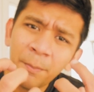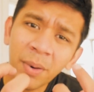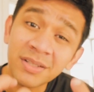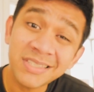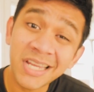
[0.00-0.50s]

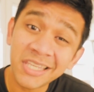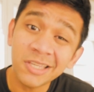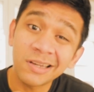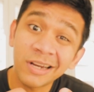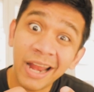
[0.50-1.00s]

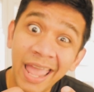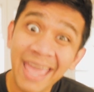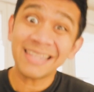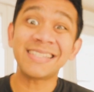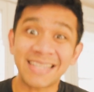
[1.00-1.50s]
particular
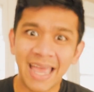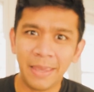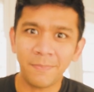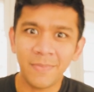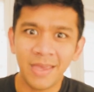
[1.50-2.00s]

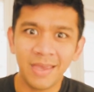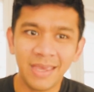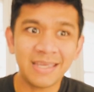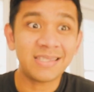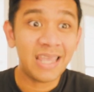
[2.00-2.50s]
enzyme
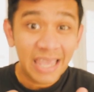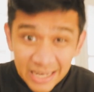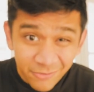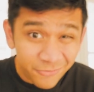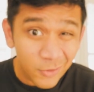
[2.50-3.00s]
is
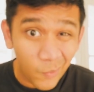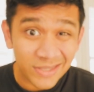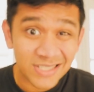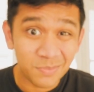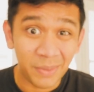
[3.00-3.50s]

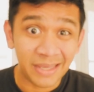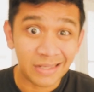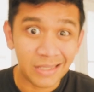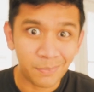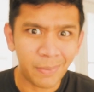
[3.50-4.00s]
influenced
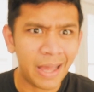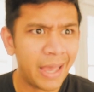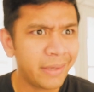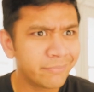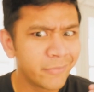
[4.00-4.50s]
mainly
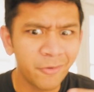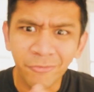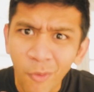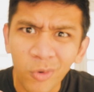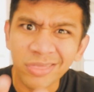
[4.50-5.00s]
by
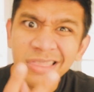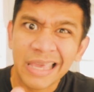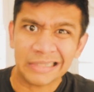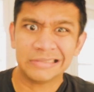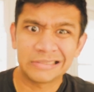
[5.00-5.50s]
four
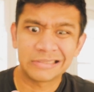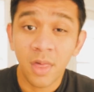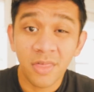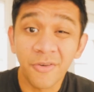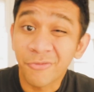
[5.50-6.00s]
things.
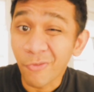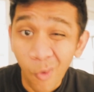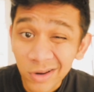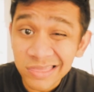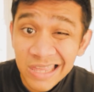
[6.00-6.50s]
The
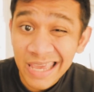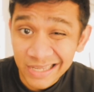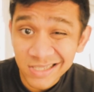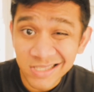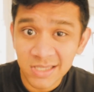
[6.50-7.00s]
four
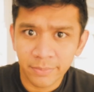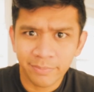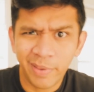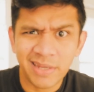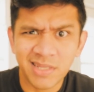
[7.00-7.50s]
things
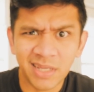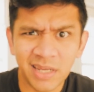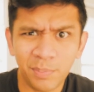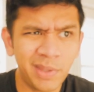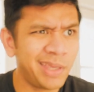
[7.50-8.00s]

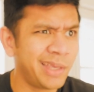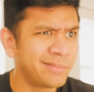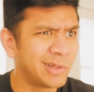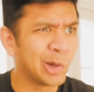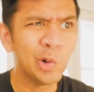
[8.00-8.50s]
basically
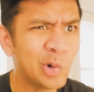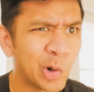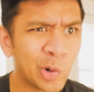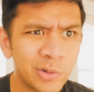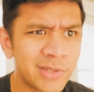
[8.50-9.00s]
being
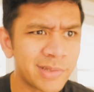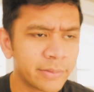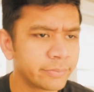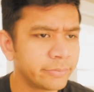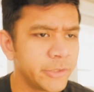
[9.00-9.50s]
glucose,
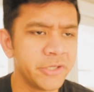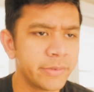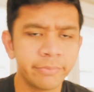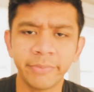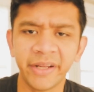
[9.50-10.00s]
which is
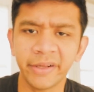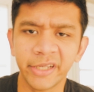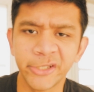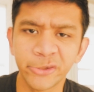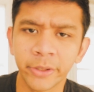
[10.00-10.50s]

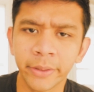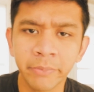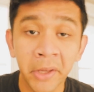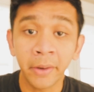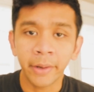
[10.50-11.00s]
technically sugar,
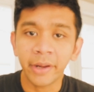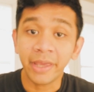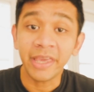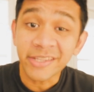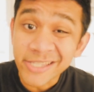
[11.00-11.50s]

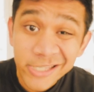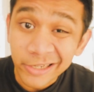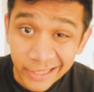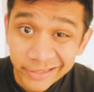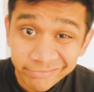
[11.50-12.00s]

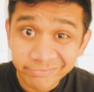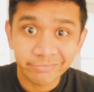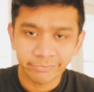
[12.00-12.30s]
insulin,